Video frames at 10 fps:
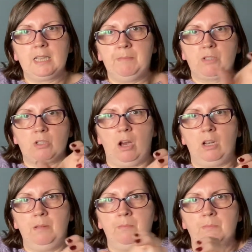them as
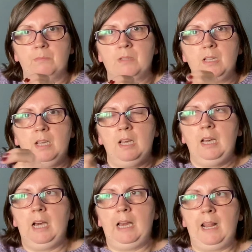columns,
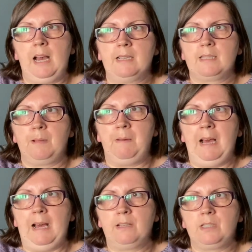and as the
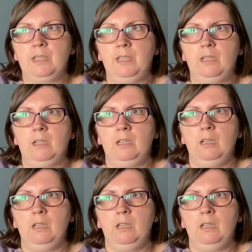pattern